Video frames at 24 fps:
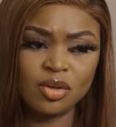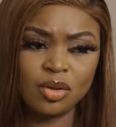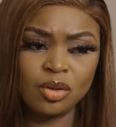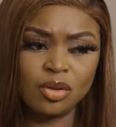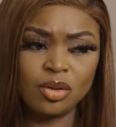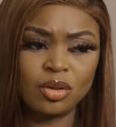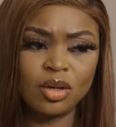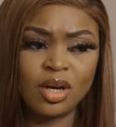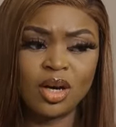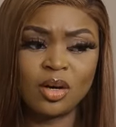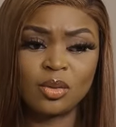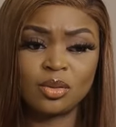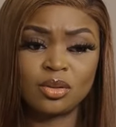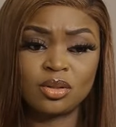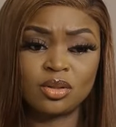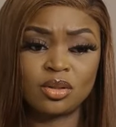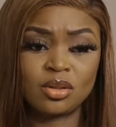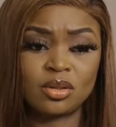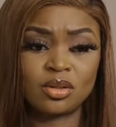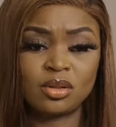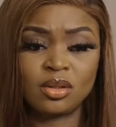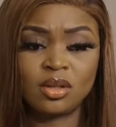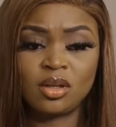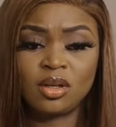You know, I
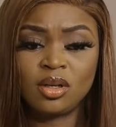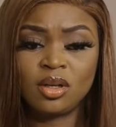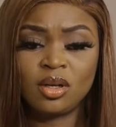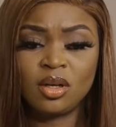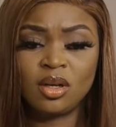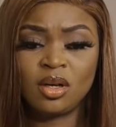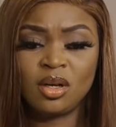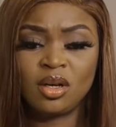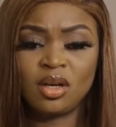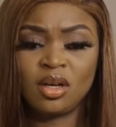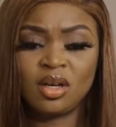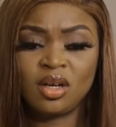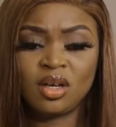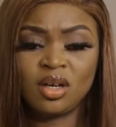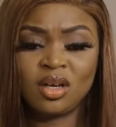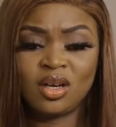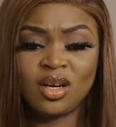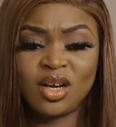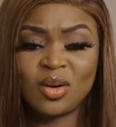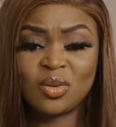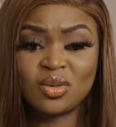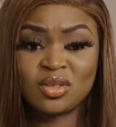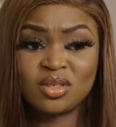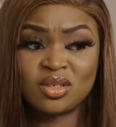
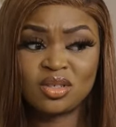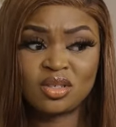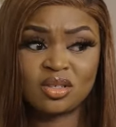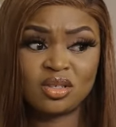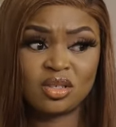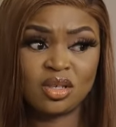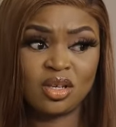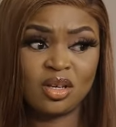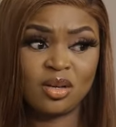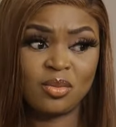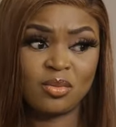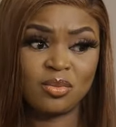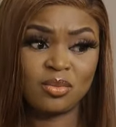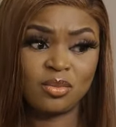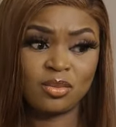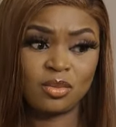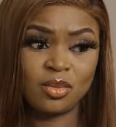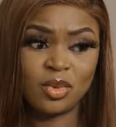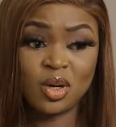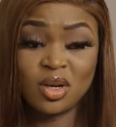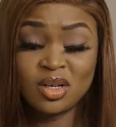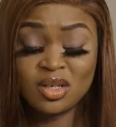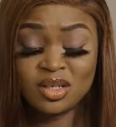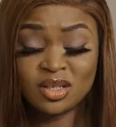was
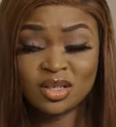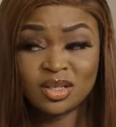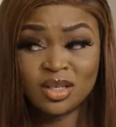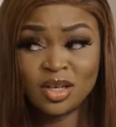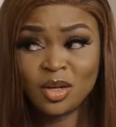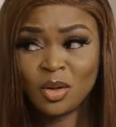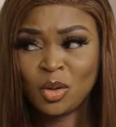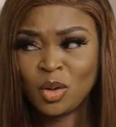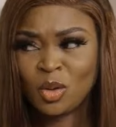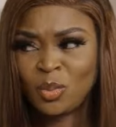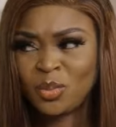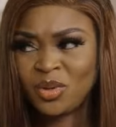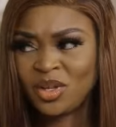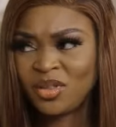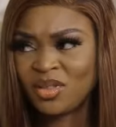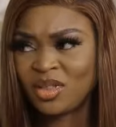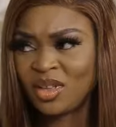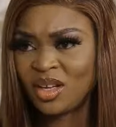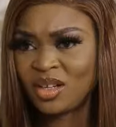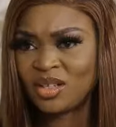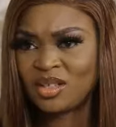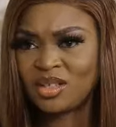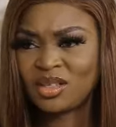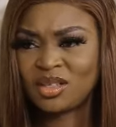honestly hoping
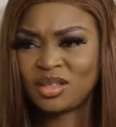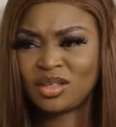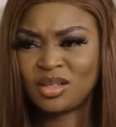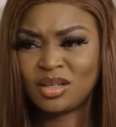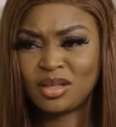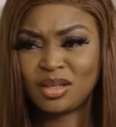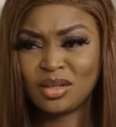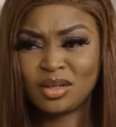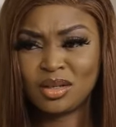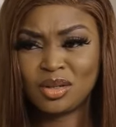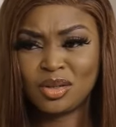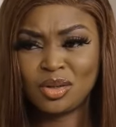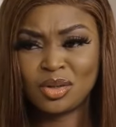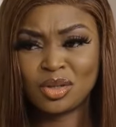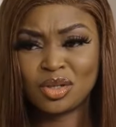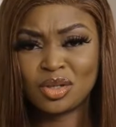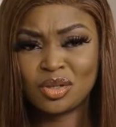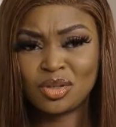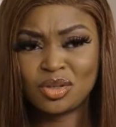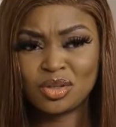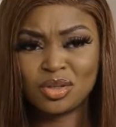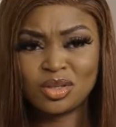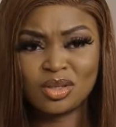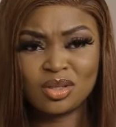that you
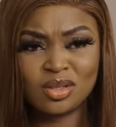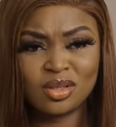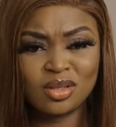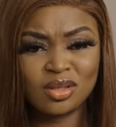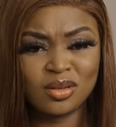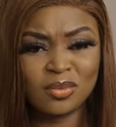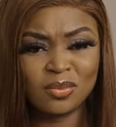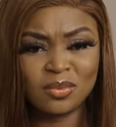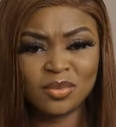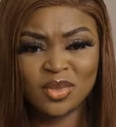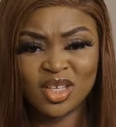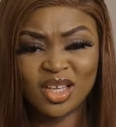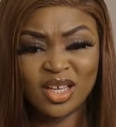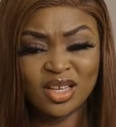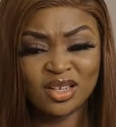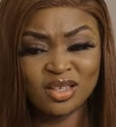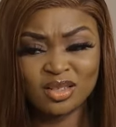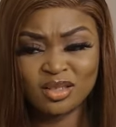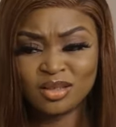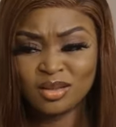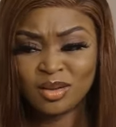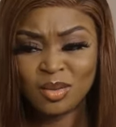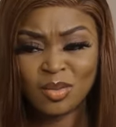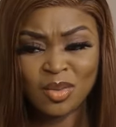can just get
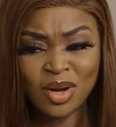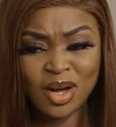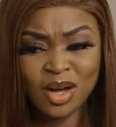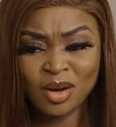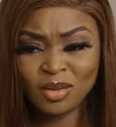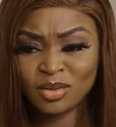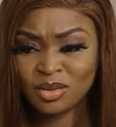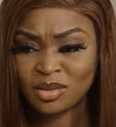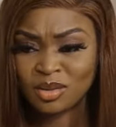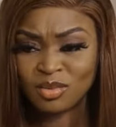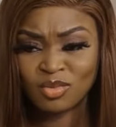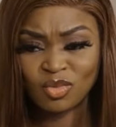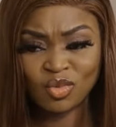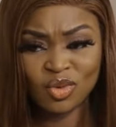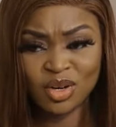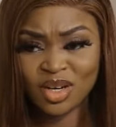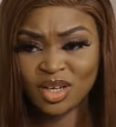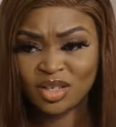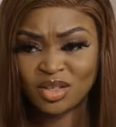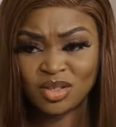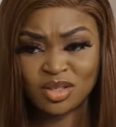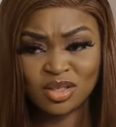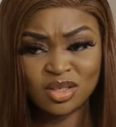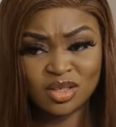it somehow,
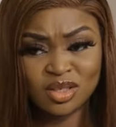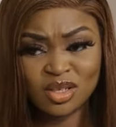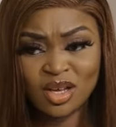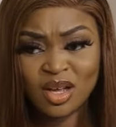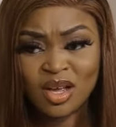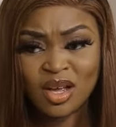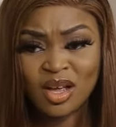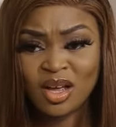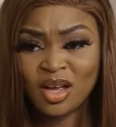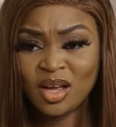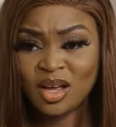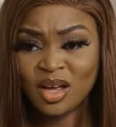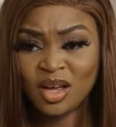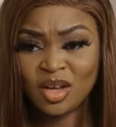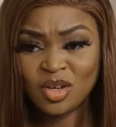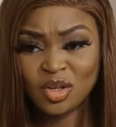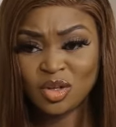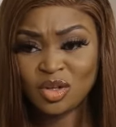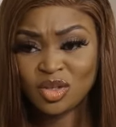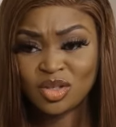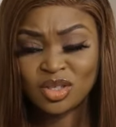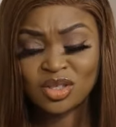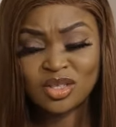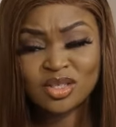somewhere. Just,
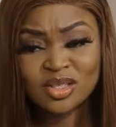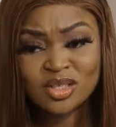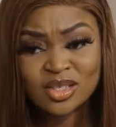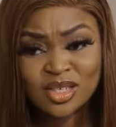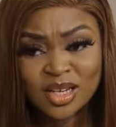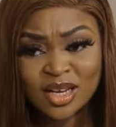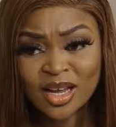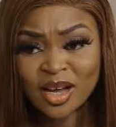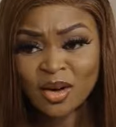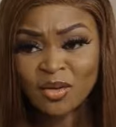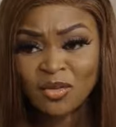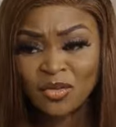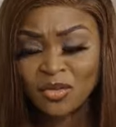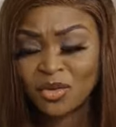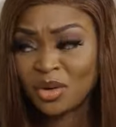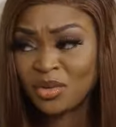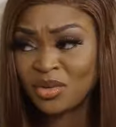you know, just take out